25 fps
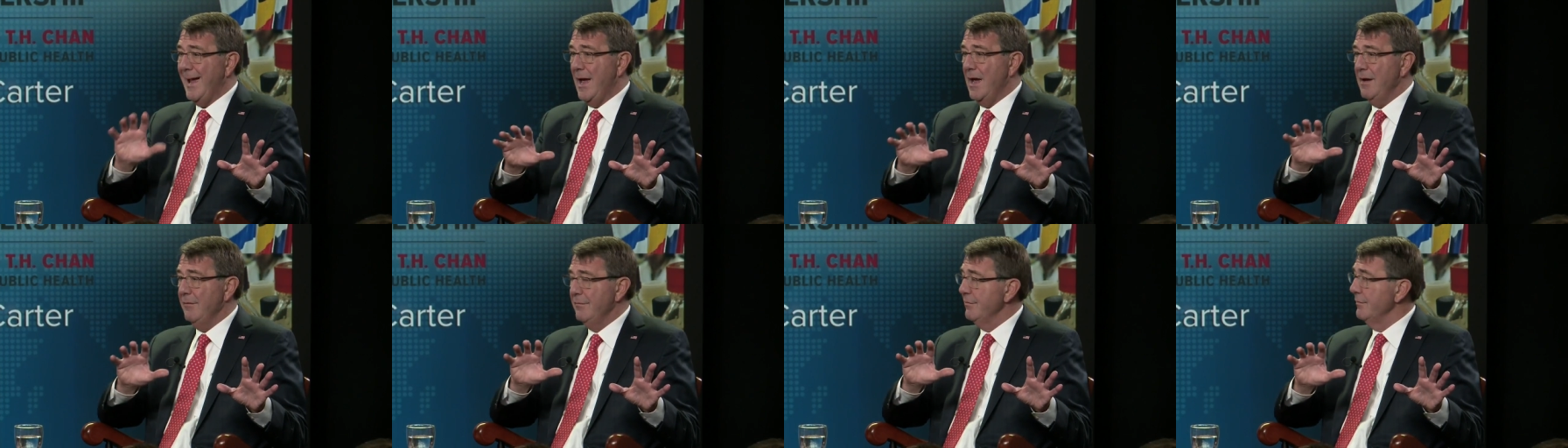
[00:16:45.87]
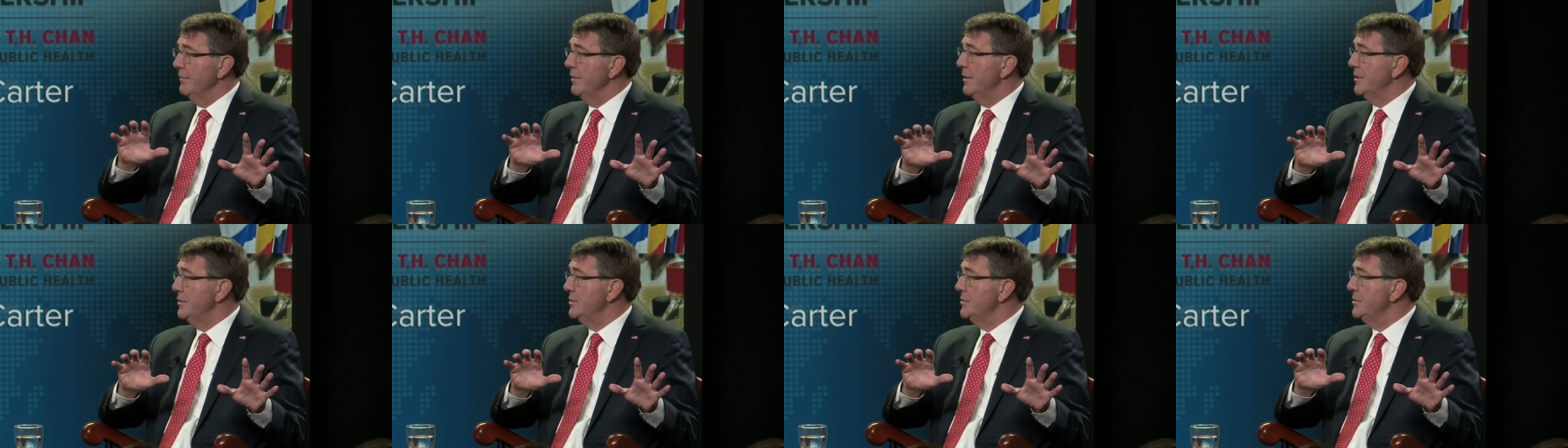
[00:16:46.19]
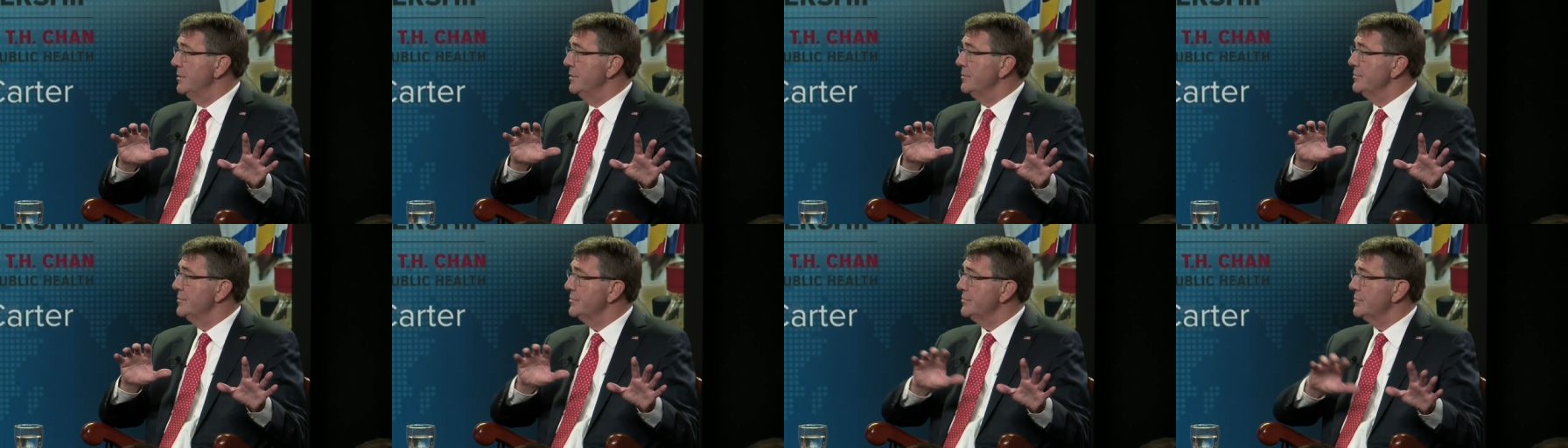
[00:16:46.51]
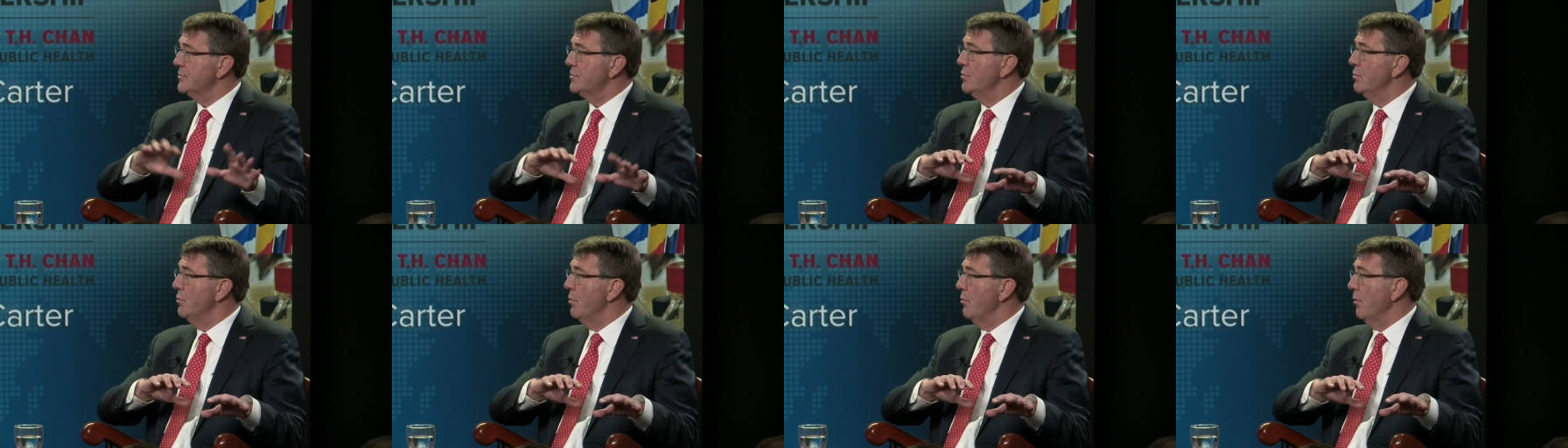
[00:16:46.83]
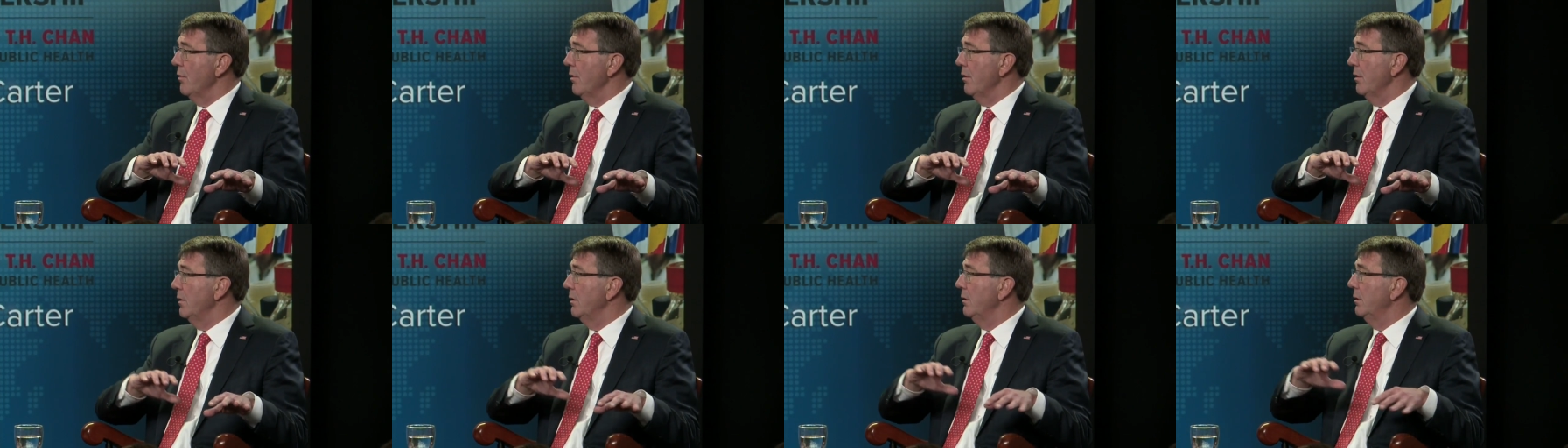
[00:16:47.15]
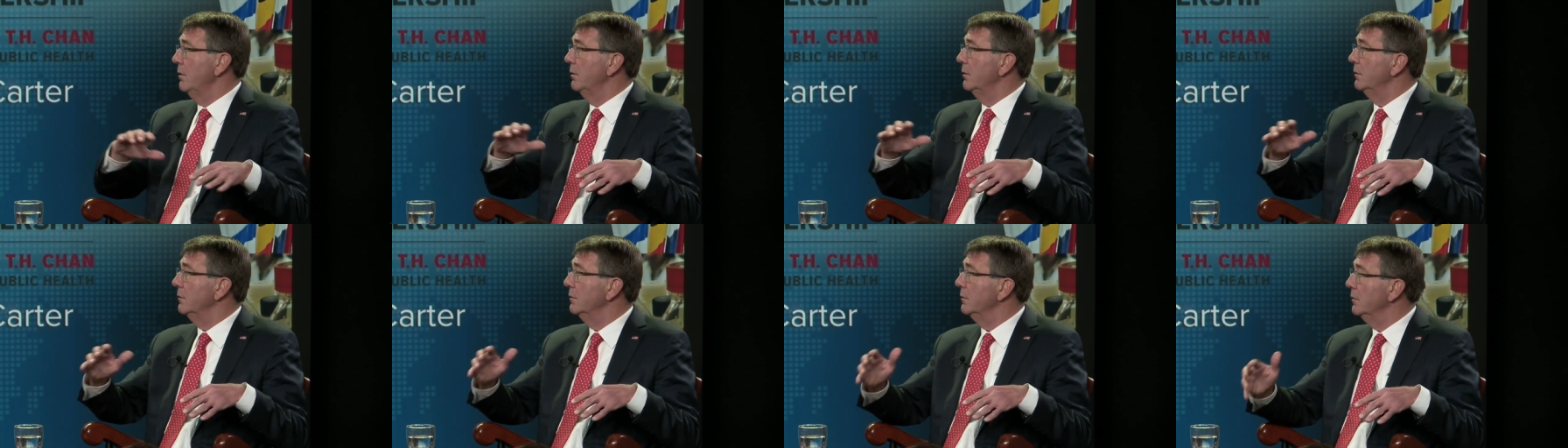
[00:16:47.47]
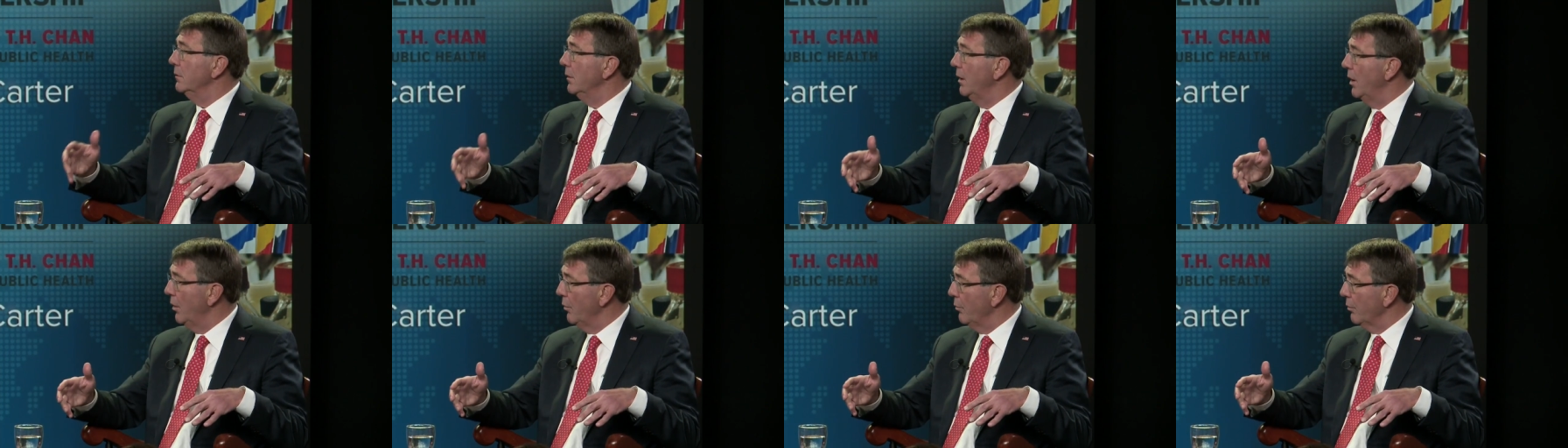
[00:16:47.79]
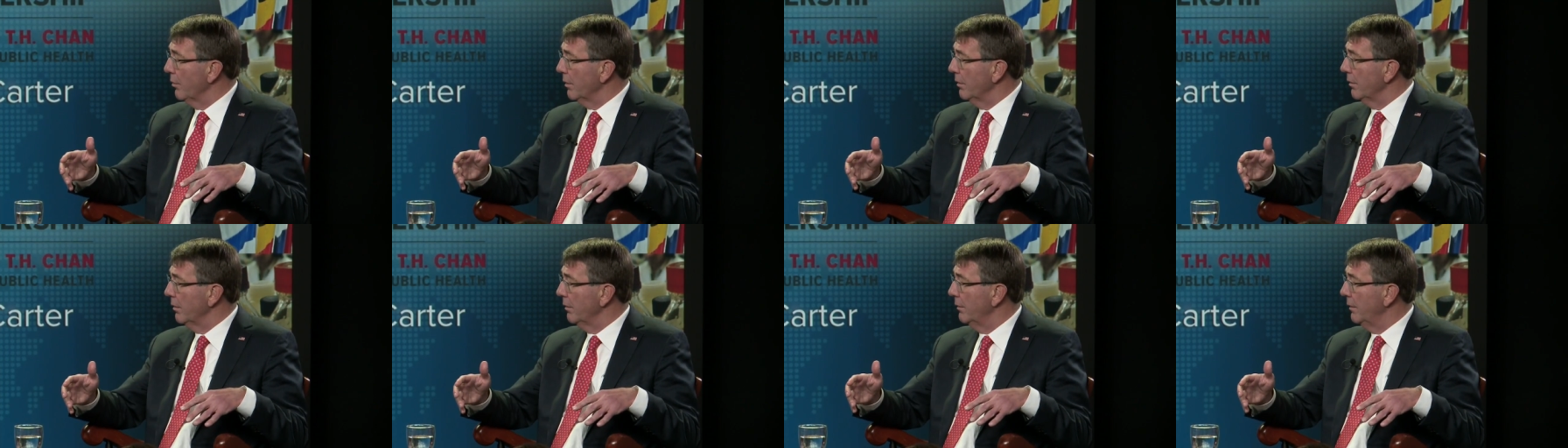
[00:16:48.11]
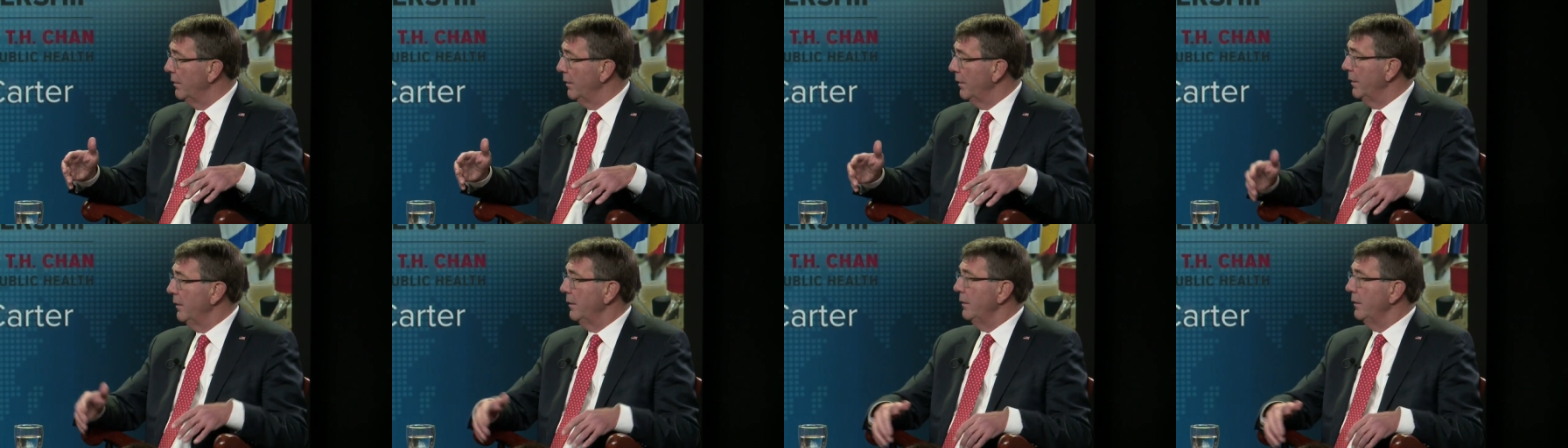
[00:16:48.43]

average score lower